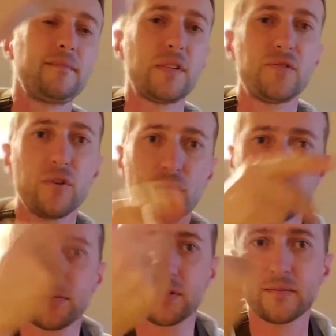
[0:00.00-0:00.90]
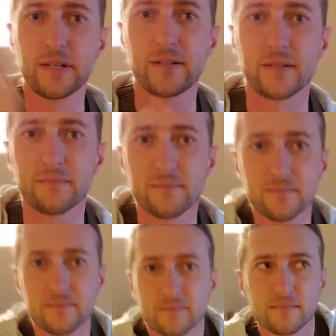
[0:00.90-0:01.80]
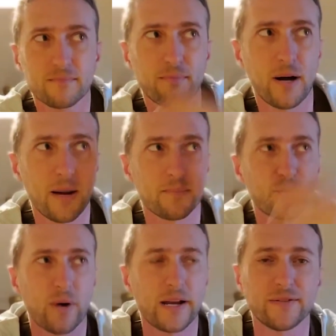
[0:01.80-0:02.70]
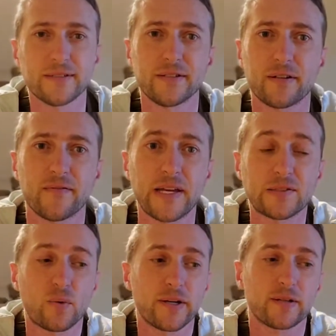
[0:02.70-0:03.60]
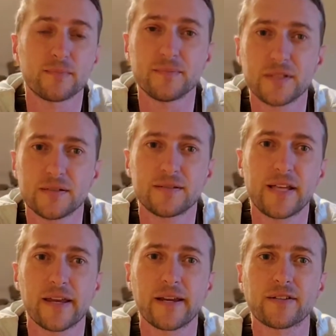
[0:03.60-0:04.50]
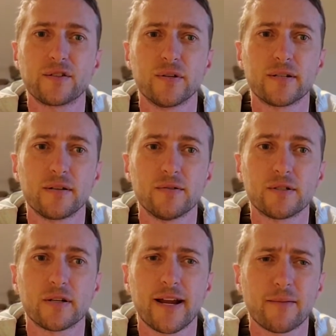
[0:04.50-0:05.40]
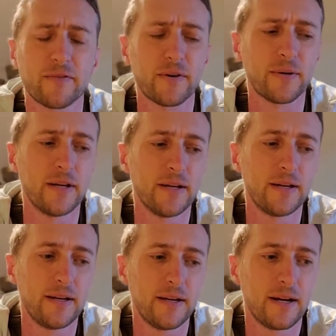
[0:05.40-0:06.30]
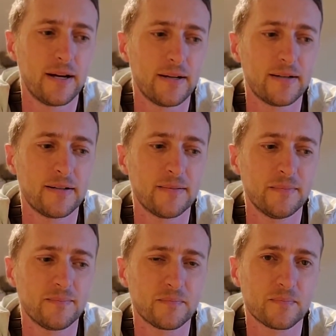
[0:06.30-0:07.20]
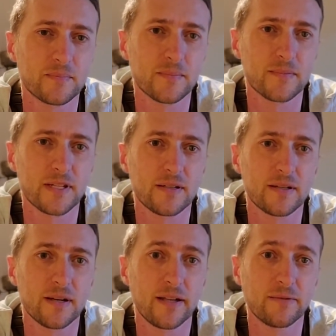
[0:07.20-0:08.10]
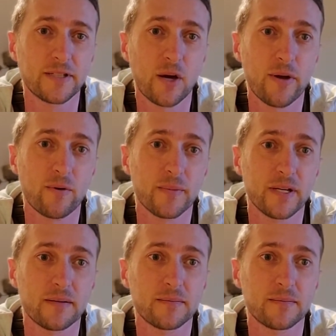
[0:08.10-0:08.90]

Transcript: so it doesn't pop grounds into your face while you're staying next to it, close to your camera phone. And then we just gotta wait 1 minute.